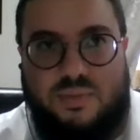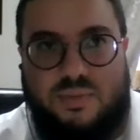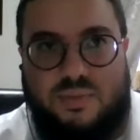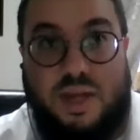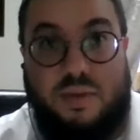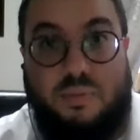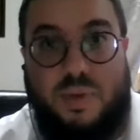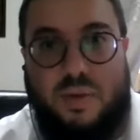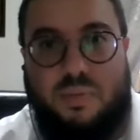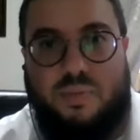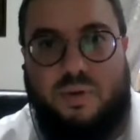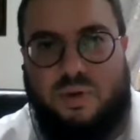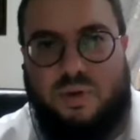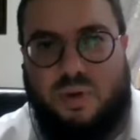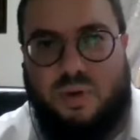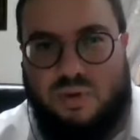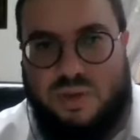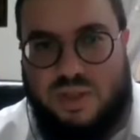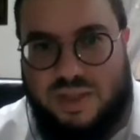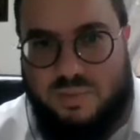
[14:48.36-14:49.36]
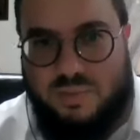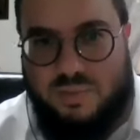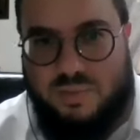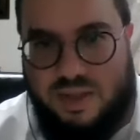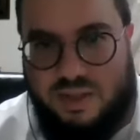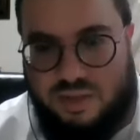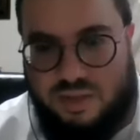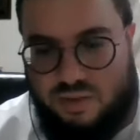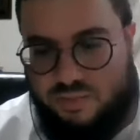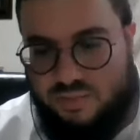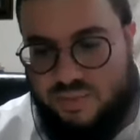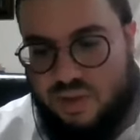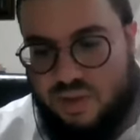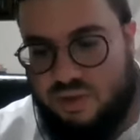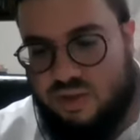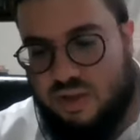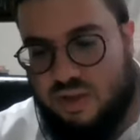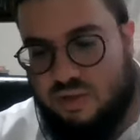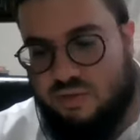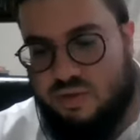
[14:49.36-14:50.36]
that people don't despise you.
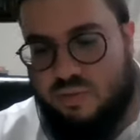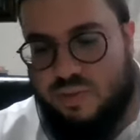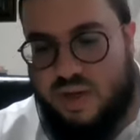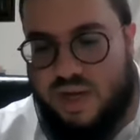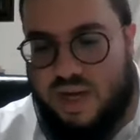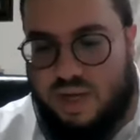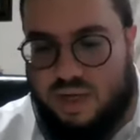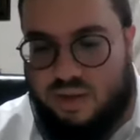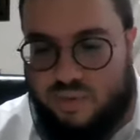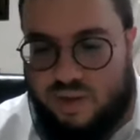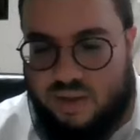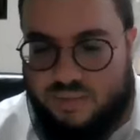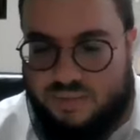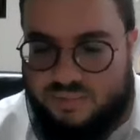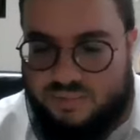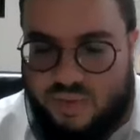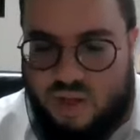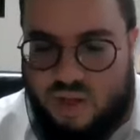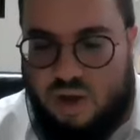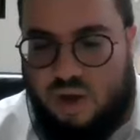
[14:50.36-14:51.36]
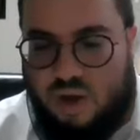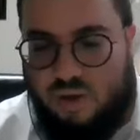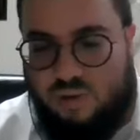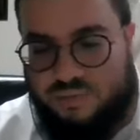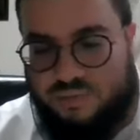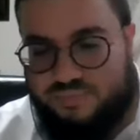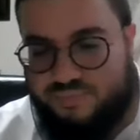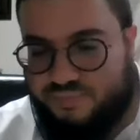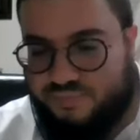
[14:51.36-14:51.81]
It says Rabbi Nachman, no.